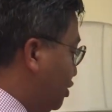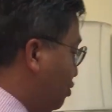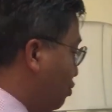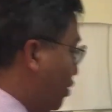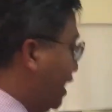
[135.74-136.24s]

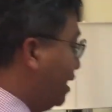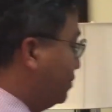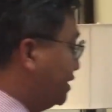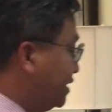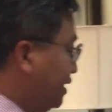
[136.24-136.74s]
So what
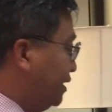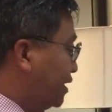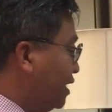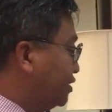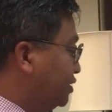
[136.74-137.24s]
happens
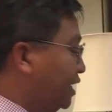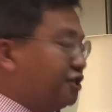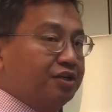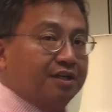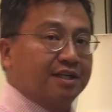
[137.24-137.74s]
in a
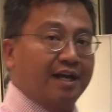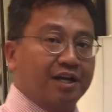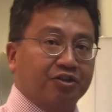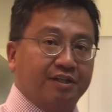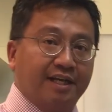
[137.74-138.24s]
consultation is
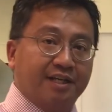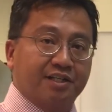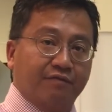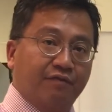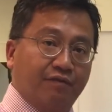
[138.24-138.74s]
I actually
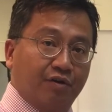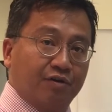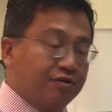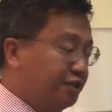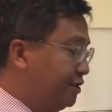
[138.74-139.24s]
take several
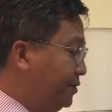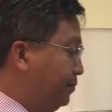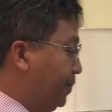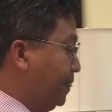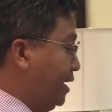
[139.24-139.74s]
photos,
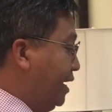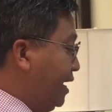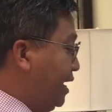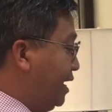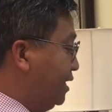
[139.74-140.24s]

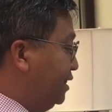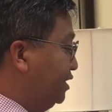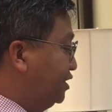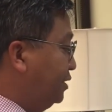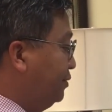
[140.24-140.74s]

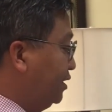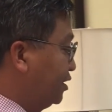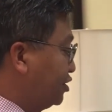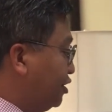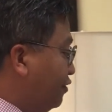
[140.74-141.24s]
and this
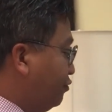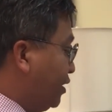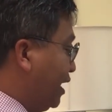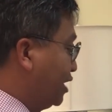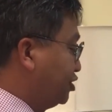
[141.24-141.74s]
simulator
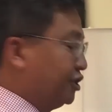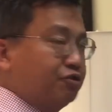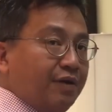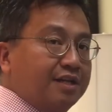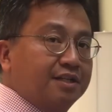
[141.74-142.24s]
software
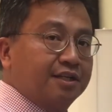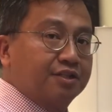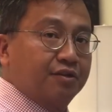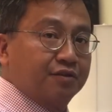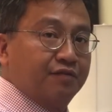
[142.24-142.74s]
actually
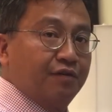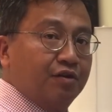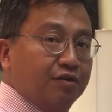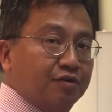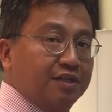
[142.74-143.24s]
translates those
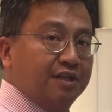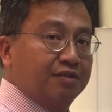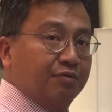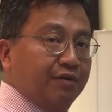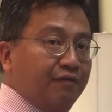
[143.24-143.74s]

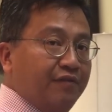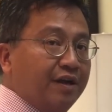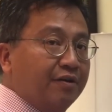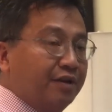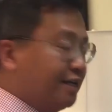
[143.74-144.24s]
photos into a
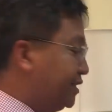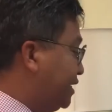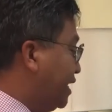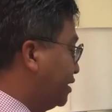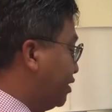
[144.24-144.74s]
very
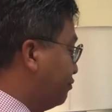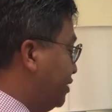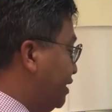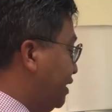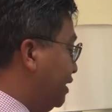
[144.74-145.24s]

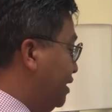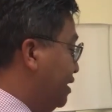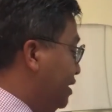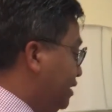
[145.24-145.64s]
exact 3D